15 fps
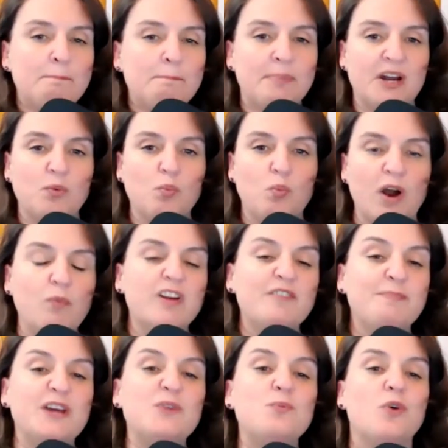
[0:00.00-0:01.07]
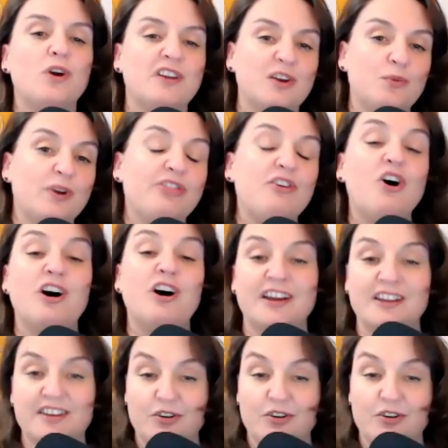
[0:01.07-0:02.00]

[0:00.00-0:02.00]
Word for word: But mm-hmm. what we've been working with on